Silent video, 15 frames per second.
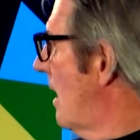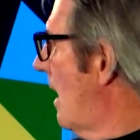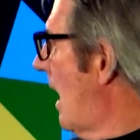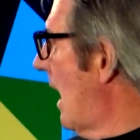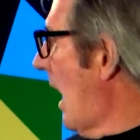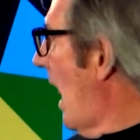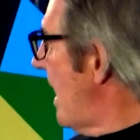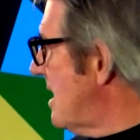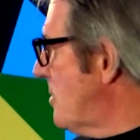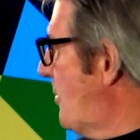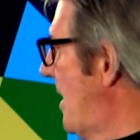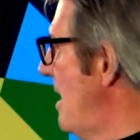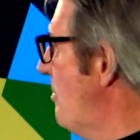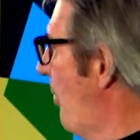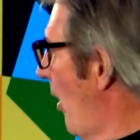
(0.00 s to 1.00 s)
I liked
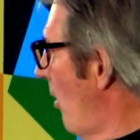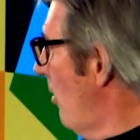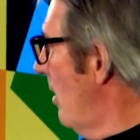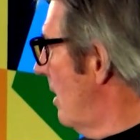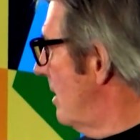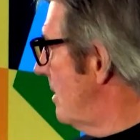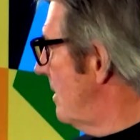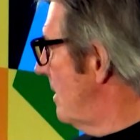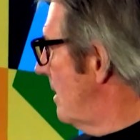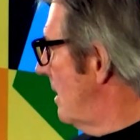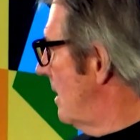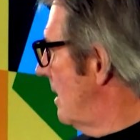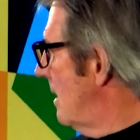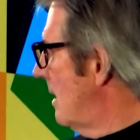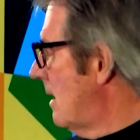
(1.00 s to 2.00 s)
people.
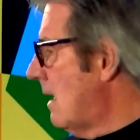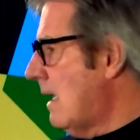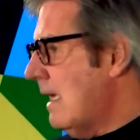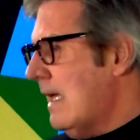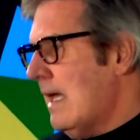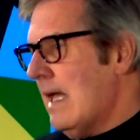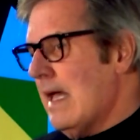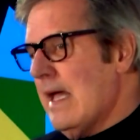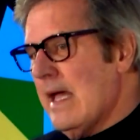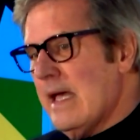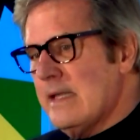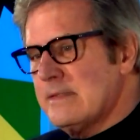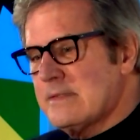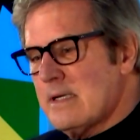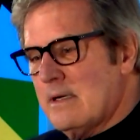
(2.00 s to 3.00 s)

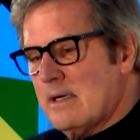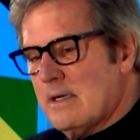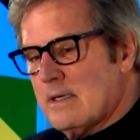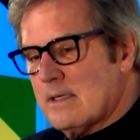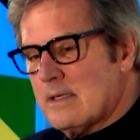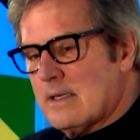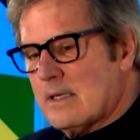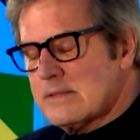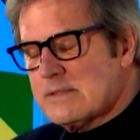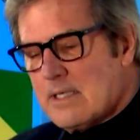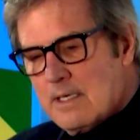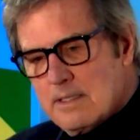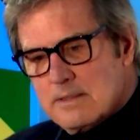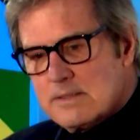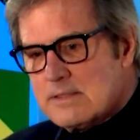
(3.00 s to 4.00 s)
And I
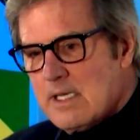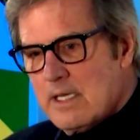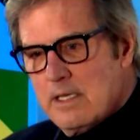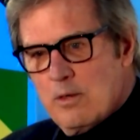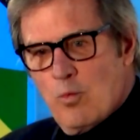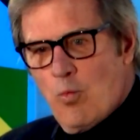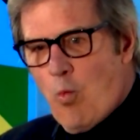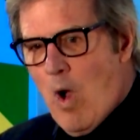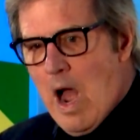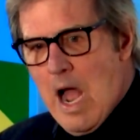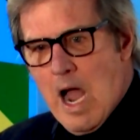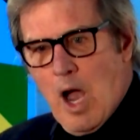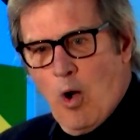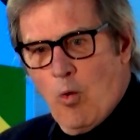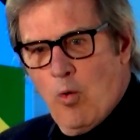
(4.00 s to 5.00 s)
started to say,
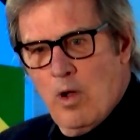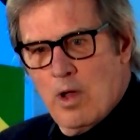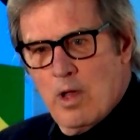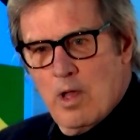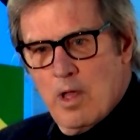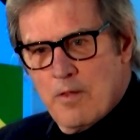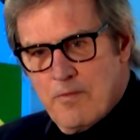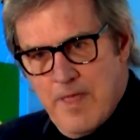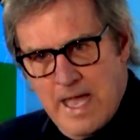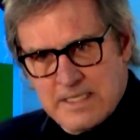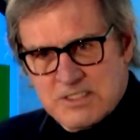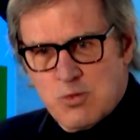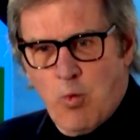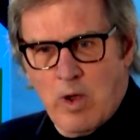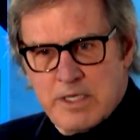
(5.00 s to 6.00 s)
wow,
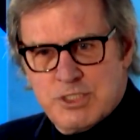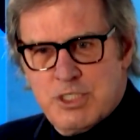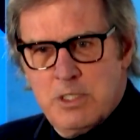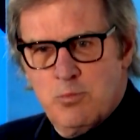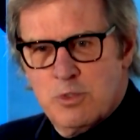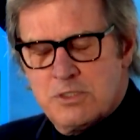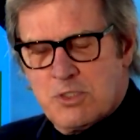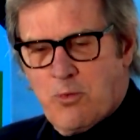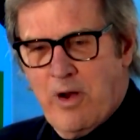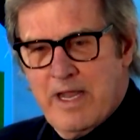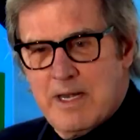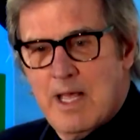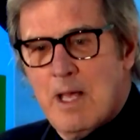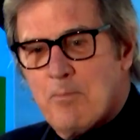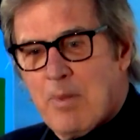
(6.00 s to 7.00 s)
that's why she was
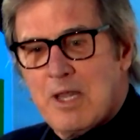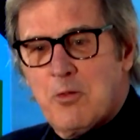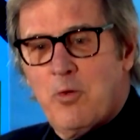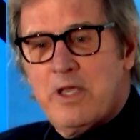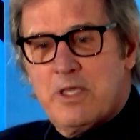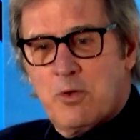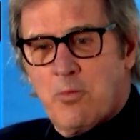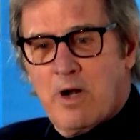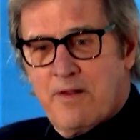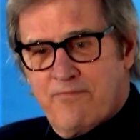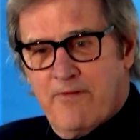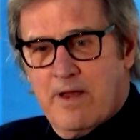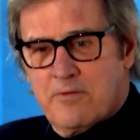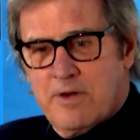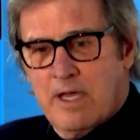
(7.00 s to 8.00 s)
great. By the way, you know what I
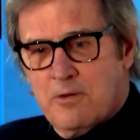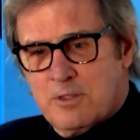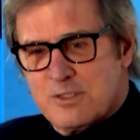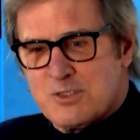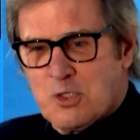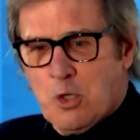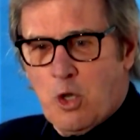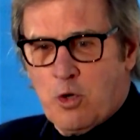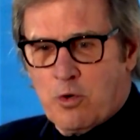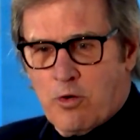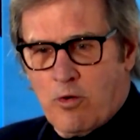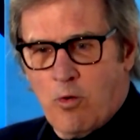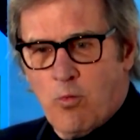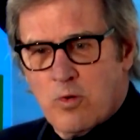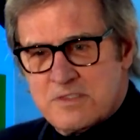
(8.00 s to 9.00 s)
found out? Because the little
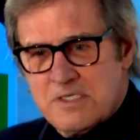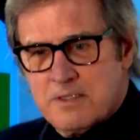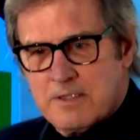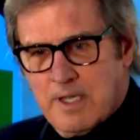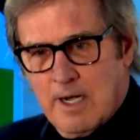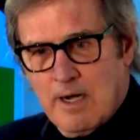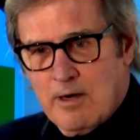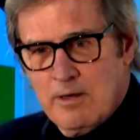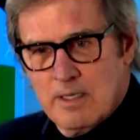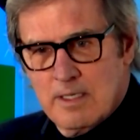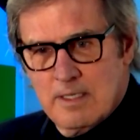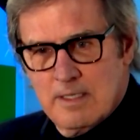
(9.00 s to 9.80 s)
girl wasn't there.